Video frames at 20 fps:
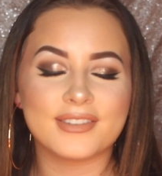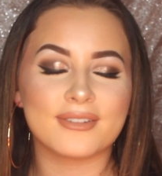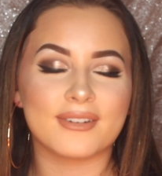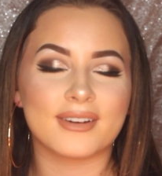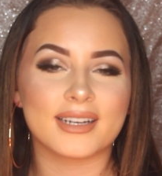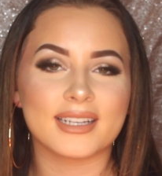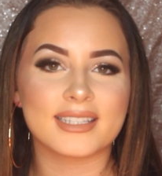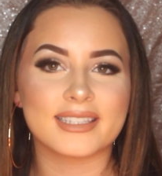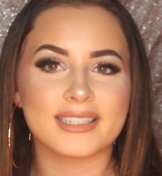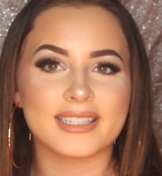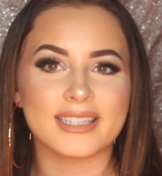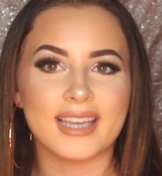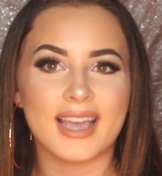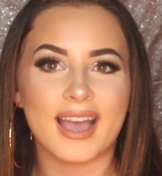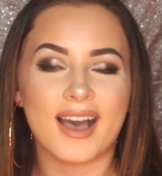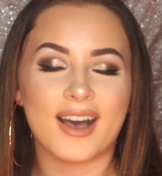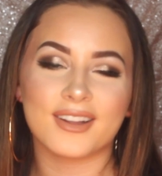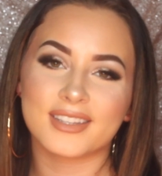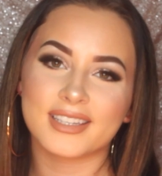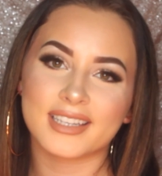you want to see
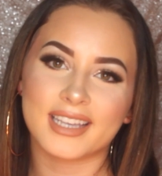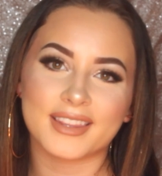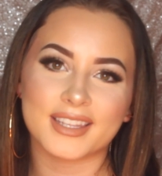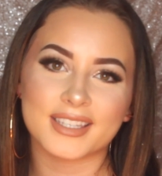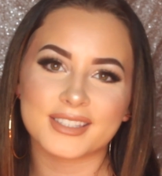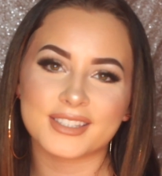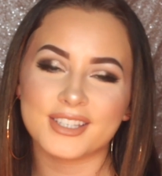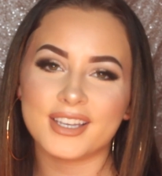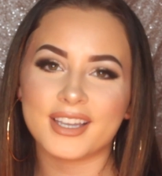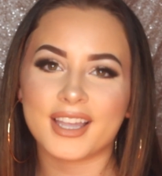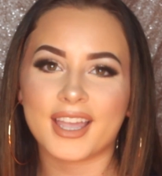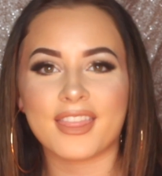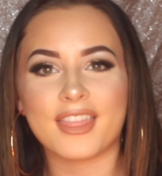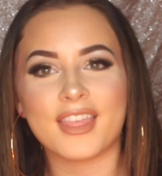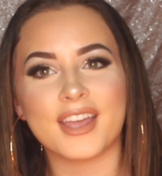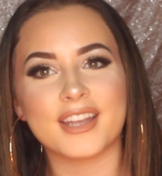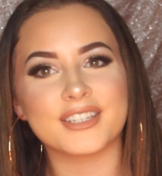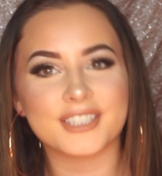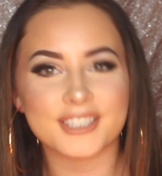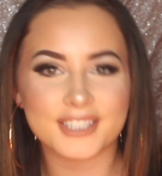how to get this look,
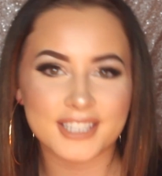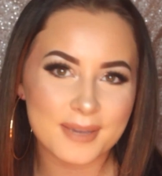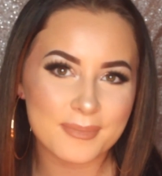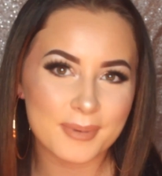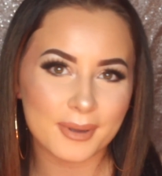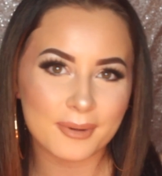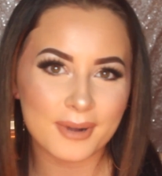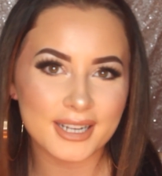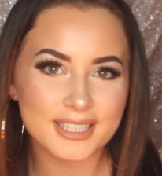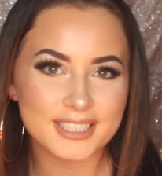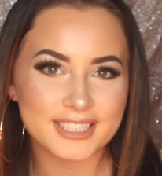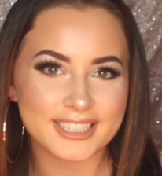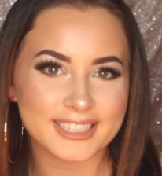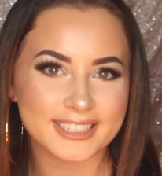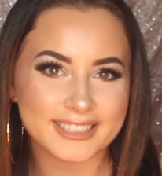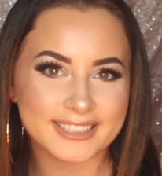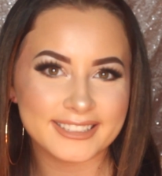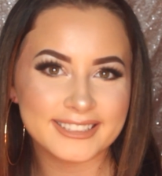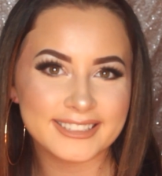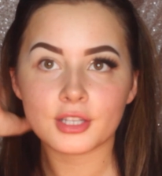then just keep on
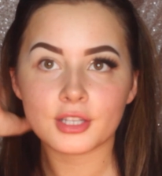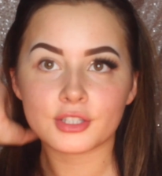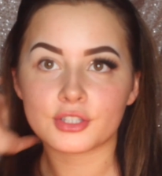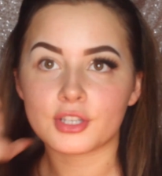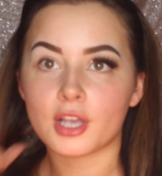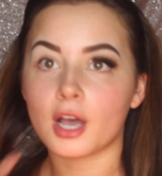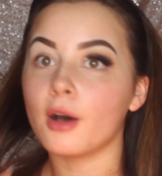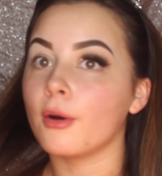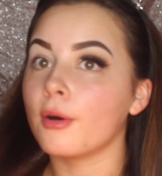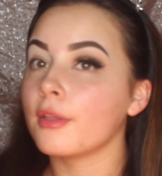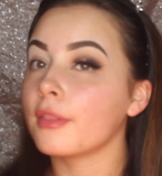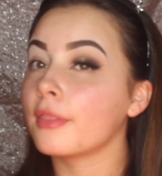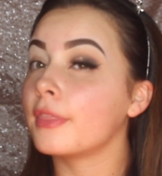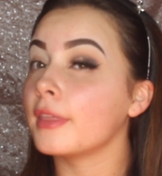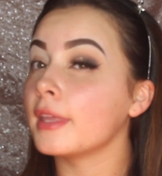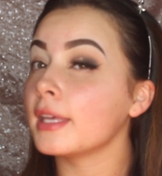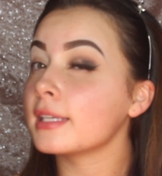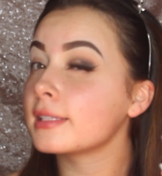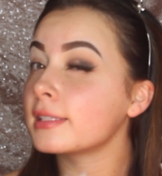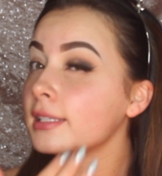watching. So
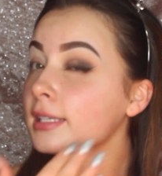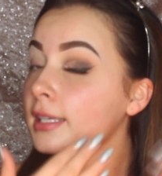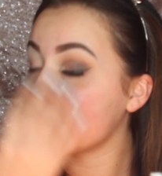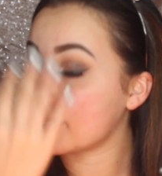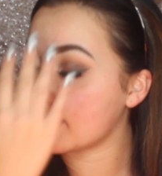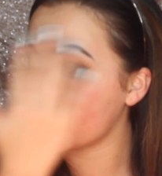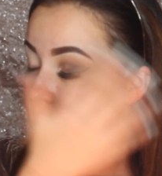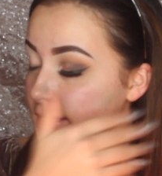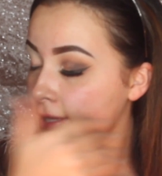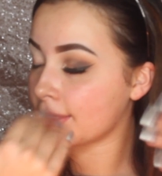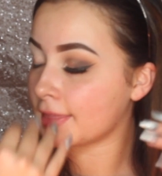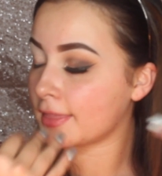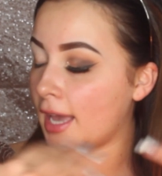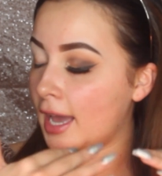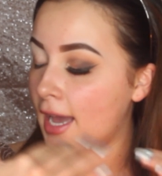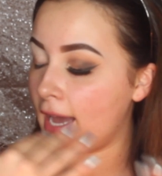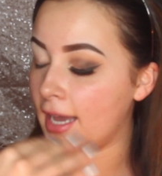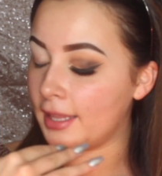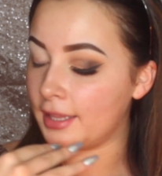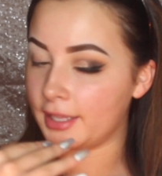this is the
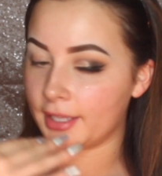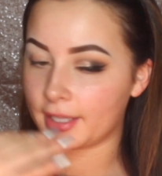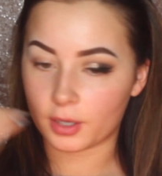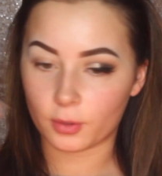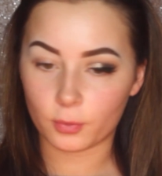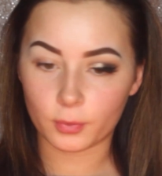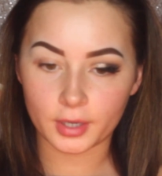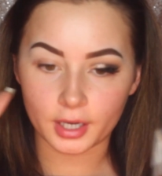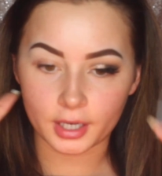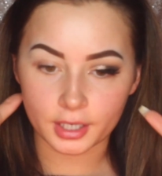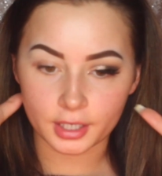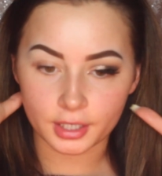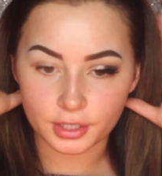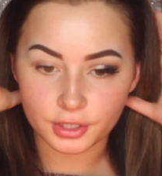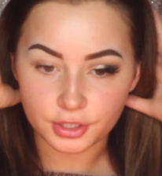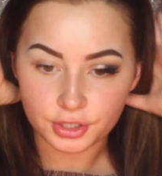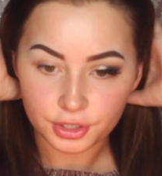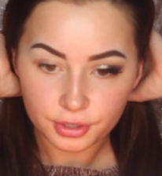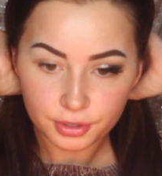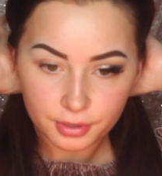eye look we are gonna
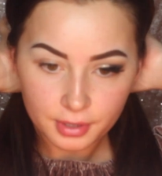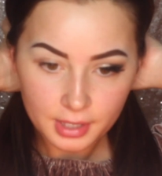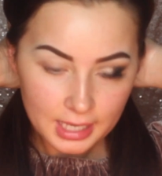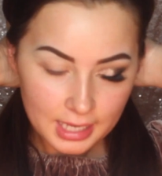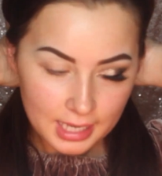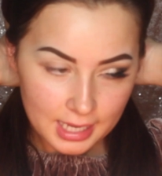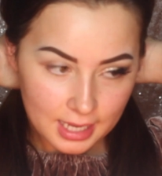do.